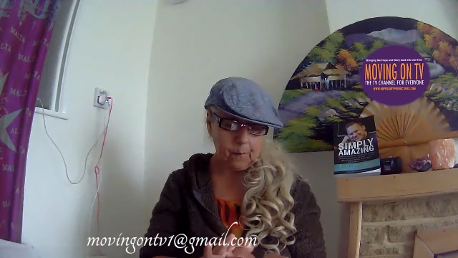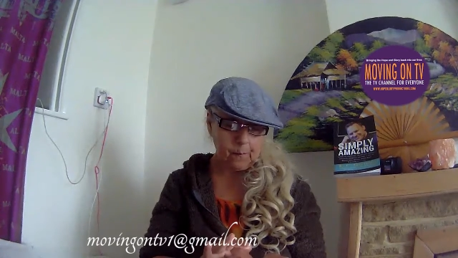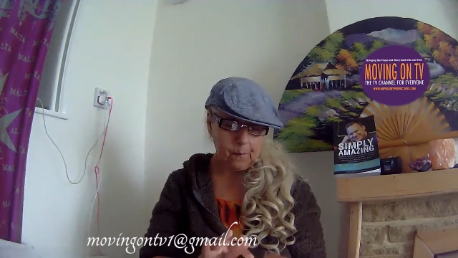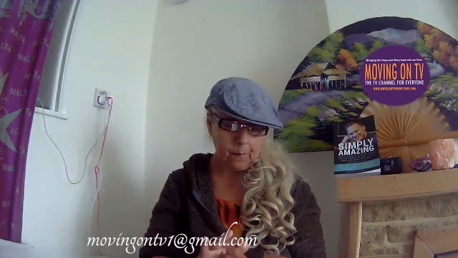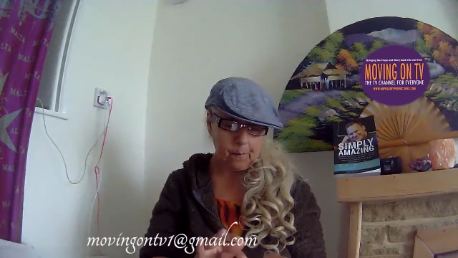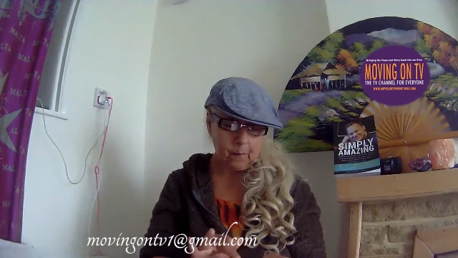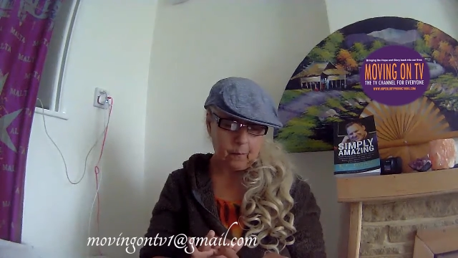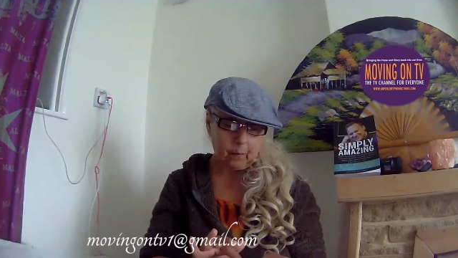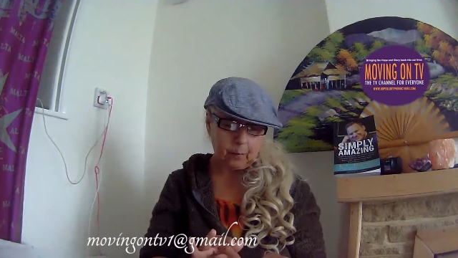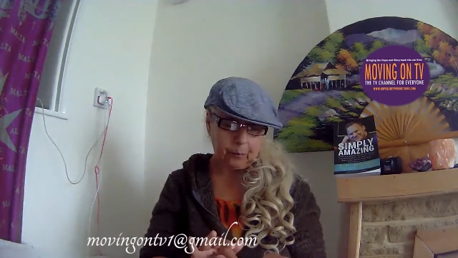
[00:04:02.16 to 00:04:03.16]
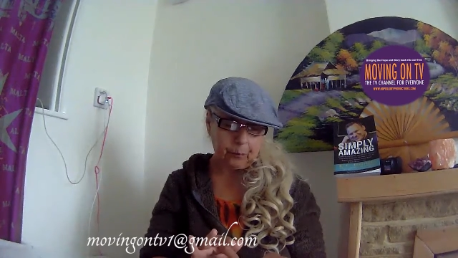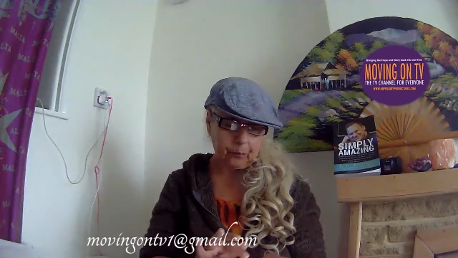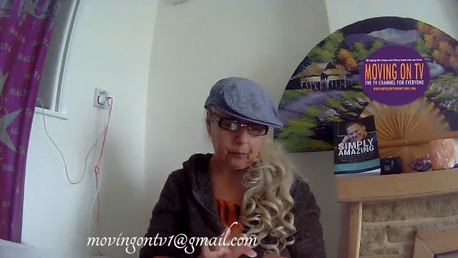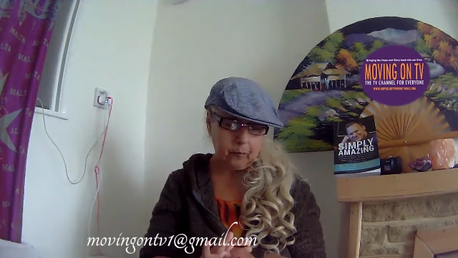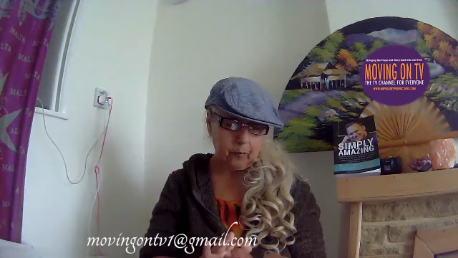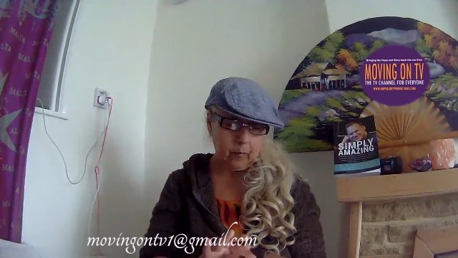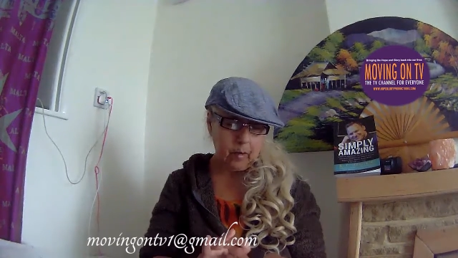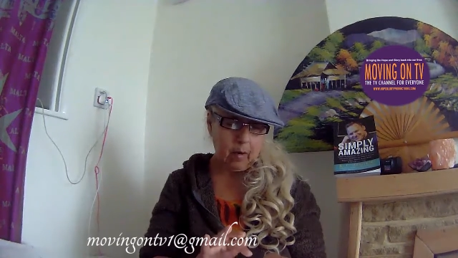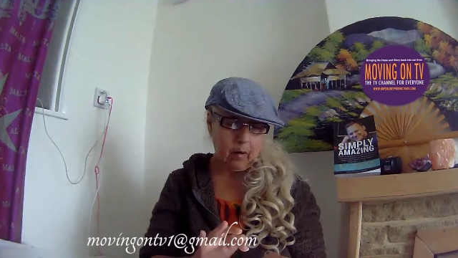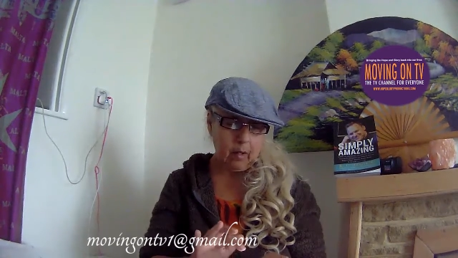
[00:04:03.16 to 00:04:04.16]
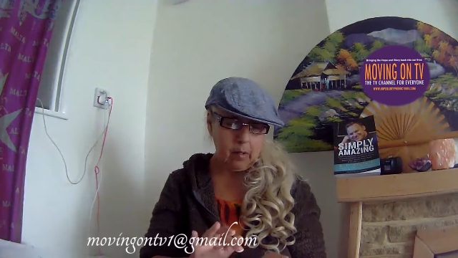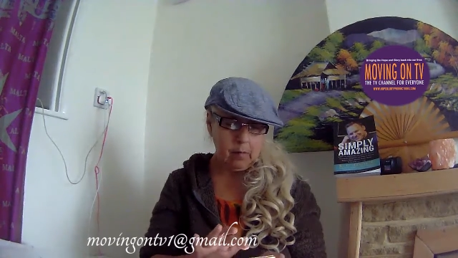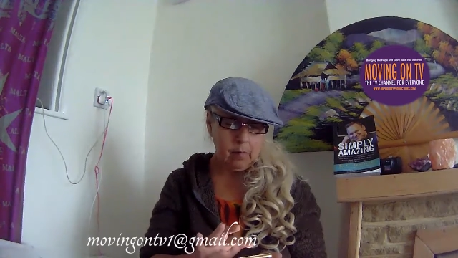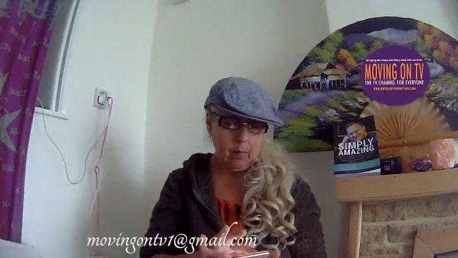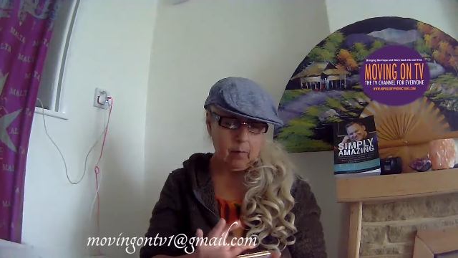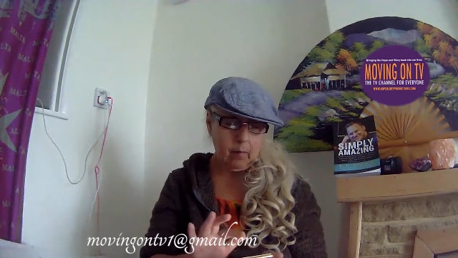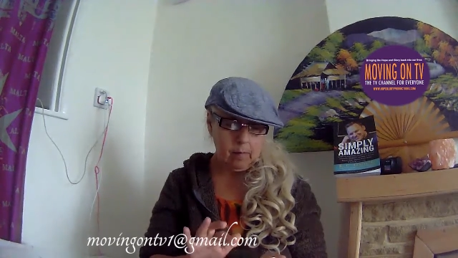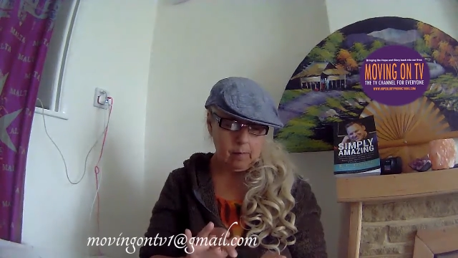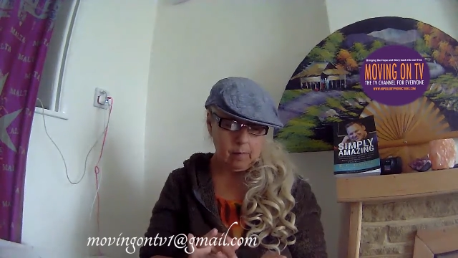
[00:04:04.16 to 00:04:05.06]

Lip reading: (no one is talking)